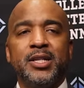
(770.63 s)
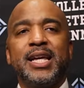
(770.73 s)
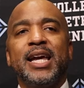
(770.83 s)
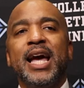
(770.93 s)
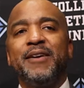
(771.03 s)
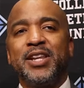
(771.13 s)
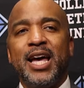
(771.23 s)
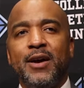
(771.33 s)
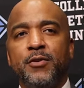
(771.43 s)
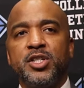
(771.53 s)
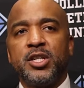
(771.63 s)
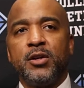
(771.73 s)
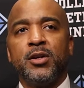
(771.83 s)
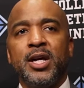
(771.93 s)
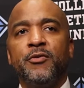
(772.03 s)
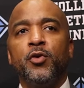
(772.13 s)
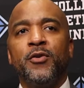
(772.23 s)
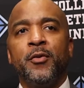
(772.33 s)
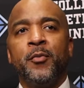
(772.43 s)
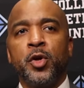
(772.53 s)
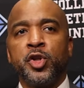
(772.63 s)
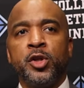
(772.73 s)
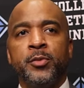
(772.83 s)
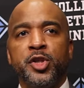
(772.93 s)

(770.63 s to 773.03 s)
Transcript: But they have to have a certain level of emotional